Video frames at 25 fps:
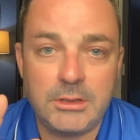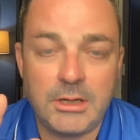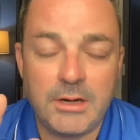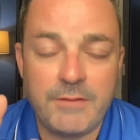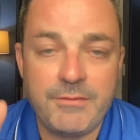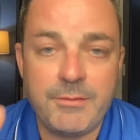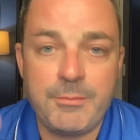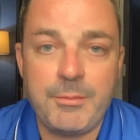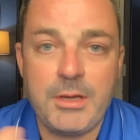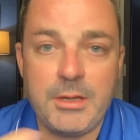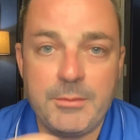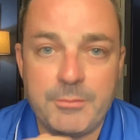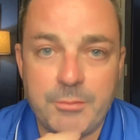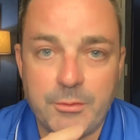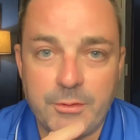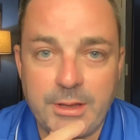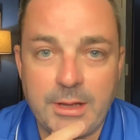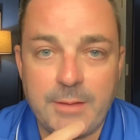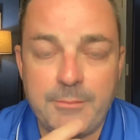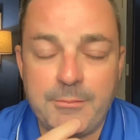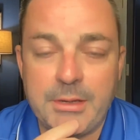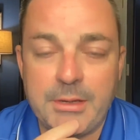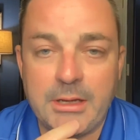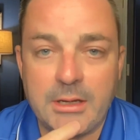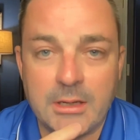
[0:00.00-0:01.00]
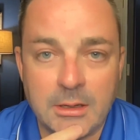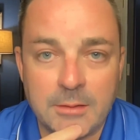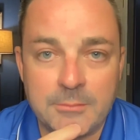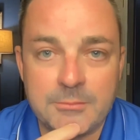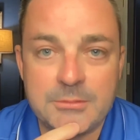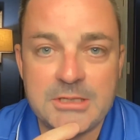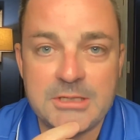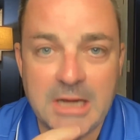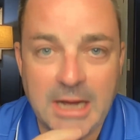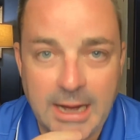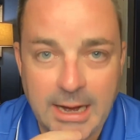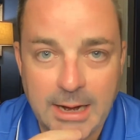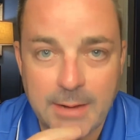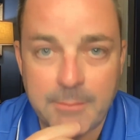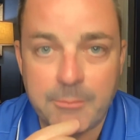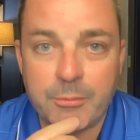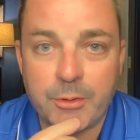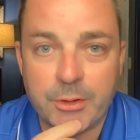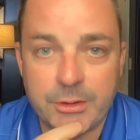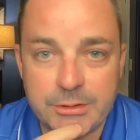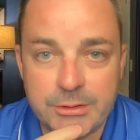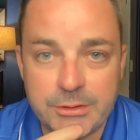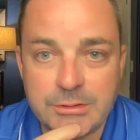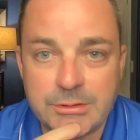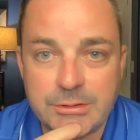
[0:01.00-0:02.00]
of the people that become
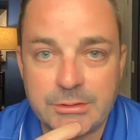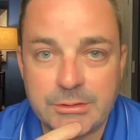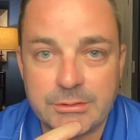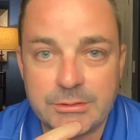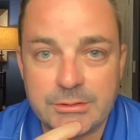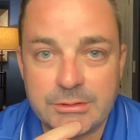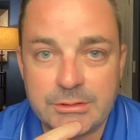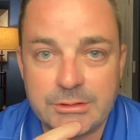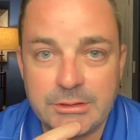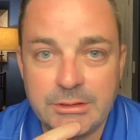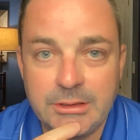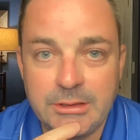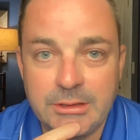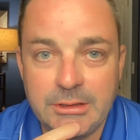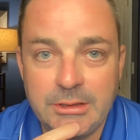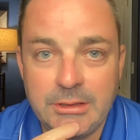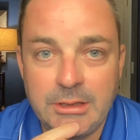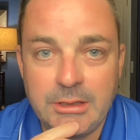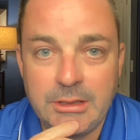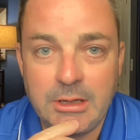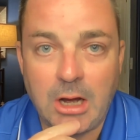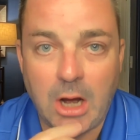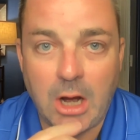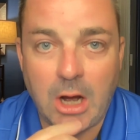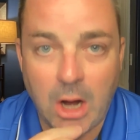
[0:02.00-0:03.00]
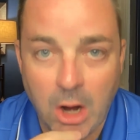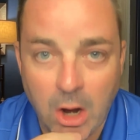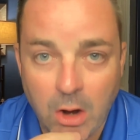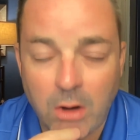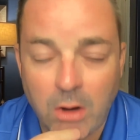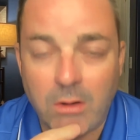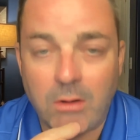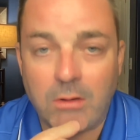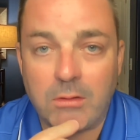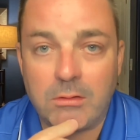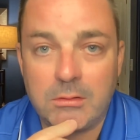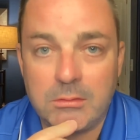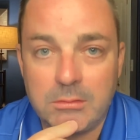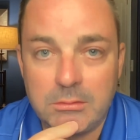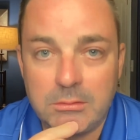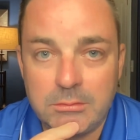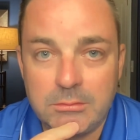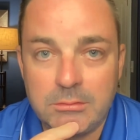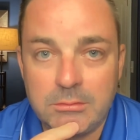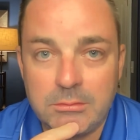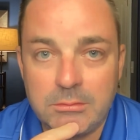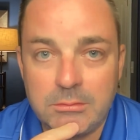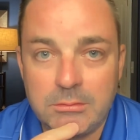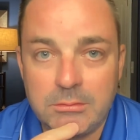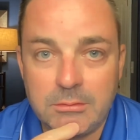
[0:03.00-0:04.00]
top producers, all
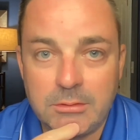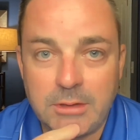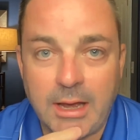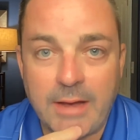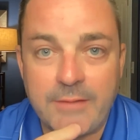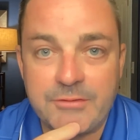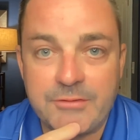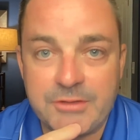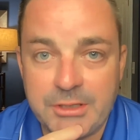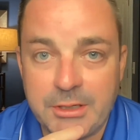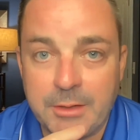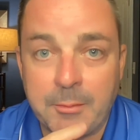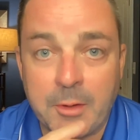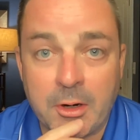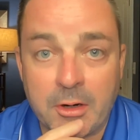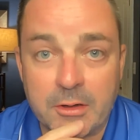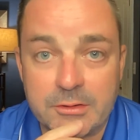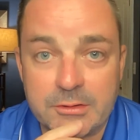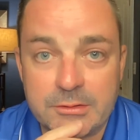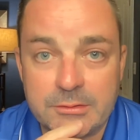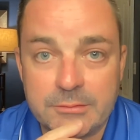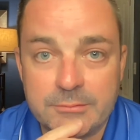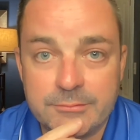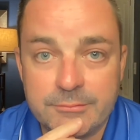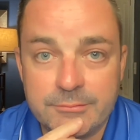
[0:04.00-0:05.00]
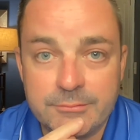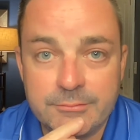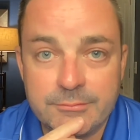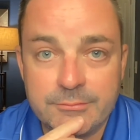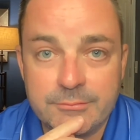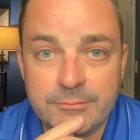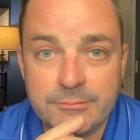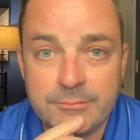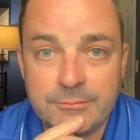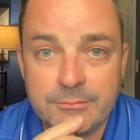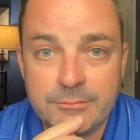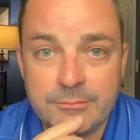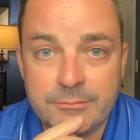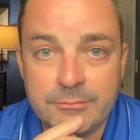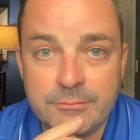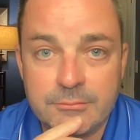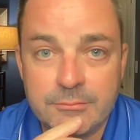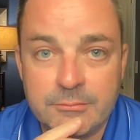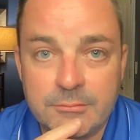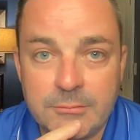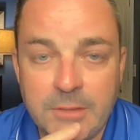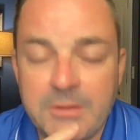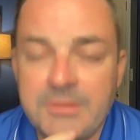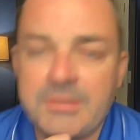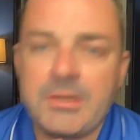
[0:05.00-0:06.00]
have GMRs.
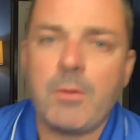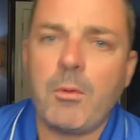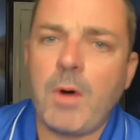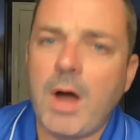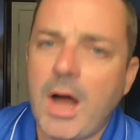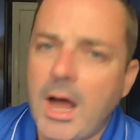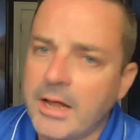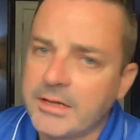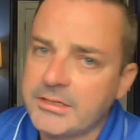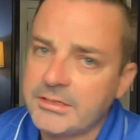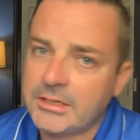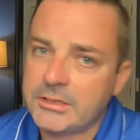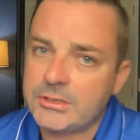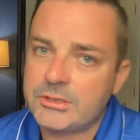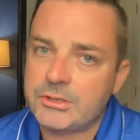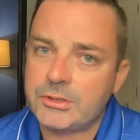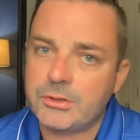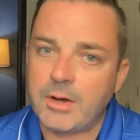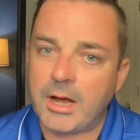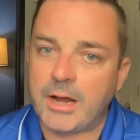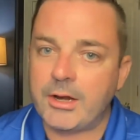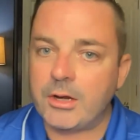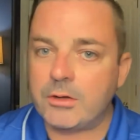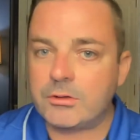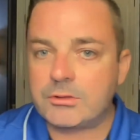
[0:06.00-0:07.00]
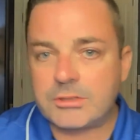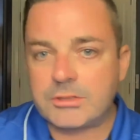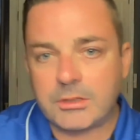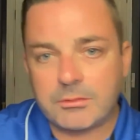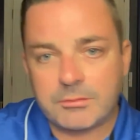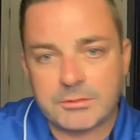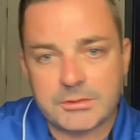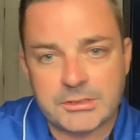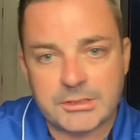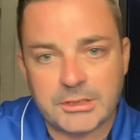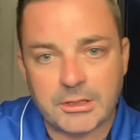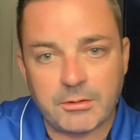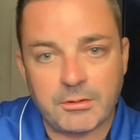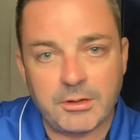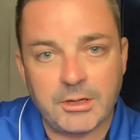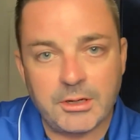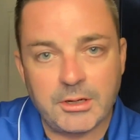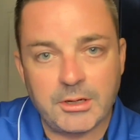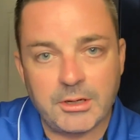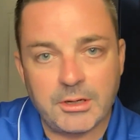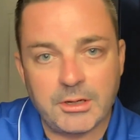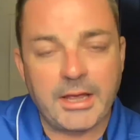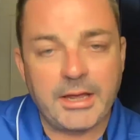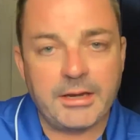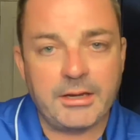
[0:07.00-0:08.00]
And you say, well, that's not true. I know so-and-so,
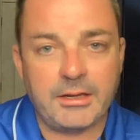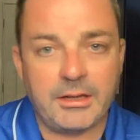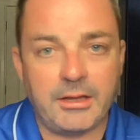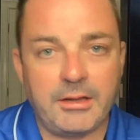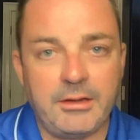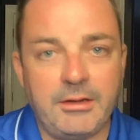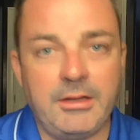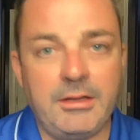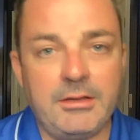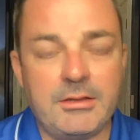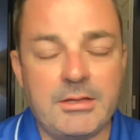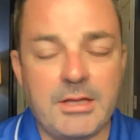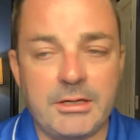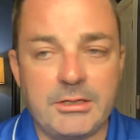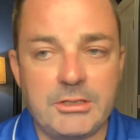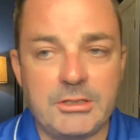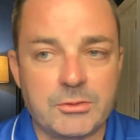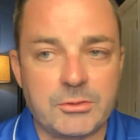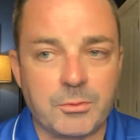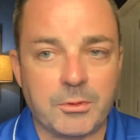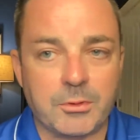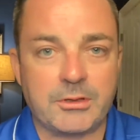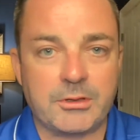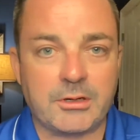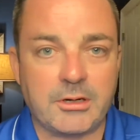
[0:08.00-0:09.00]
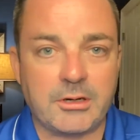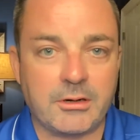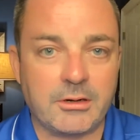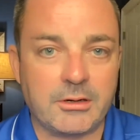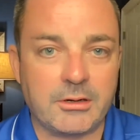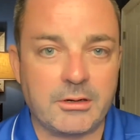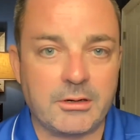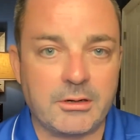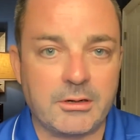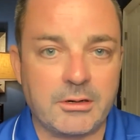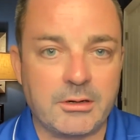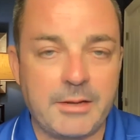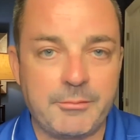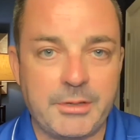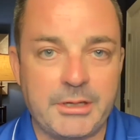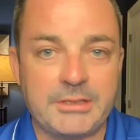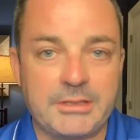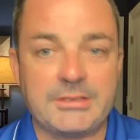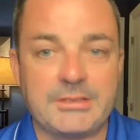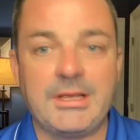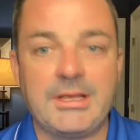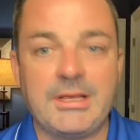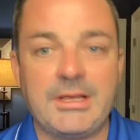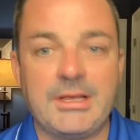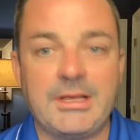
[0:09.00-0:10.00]
and they just work the current client
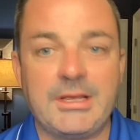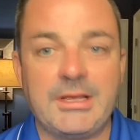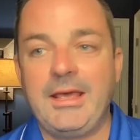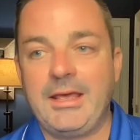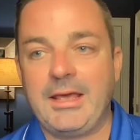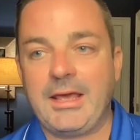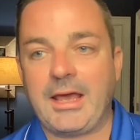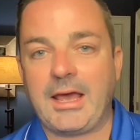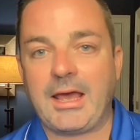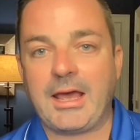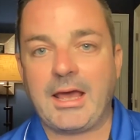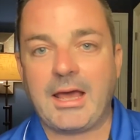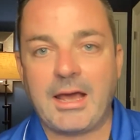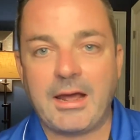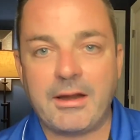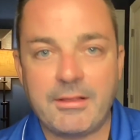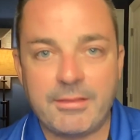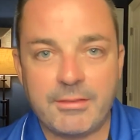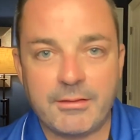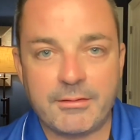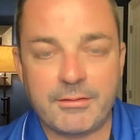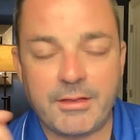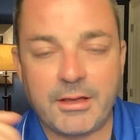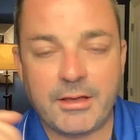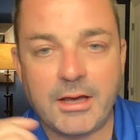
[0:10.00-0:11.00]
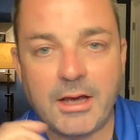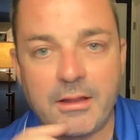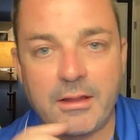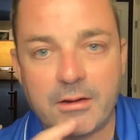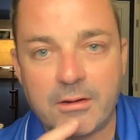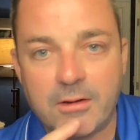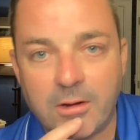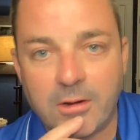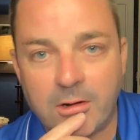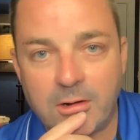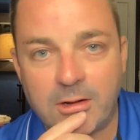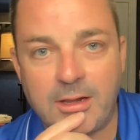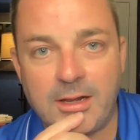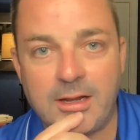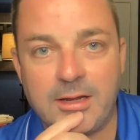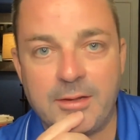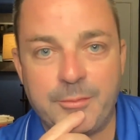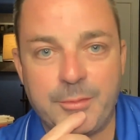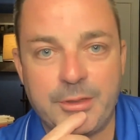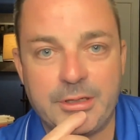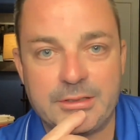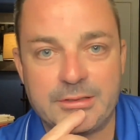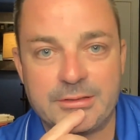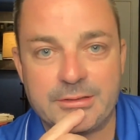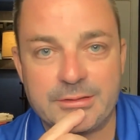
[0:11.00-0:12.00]
base. How do you think they got the current
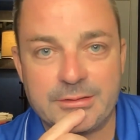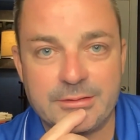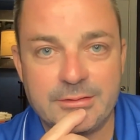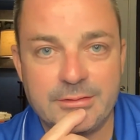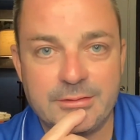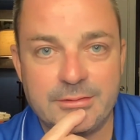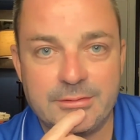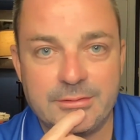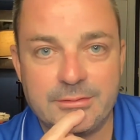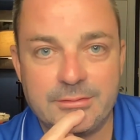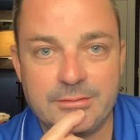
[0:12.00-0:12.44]
client base?